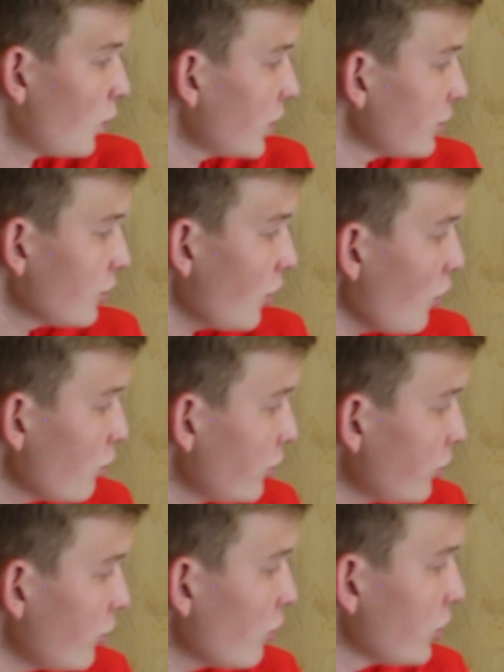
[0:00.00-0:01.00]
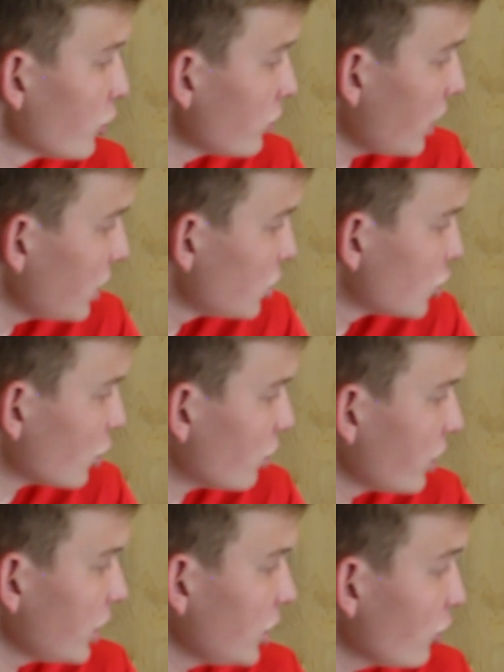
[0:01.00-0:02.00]
What? No, you're not a
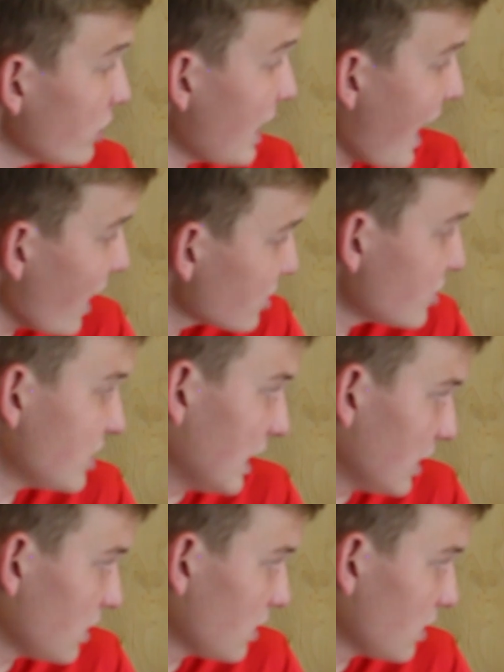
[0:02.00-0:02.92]
joke. You're an accident.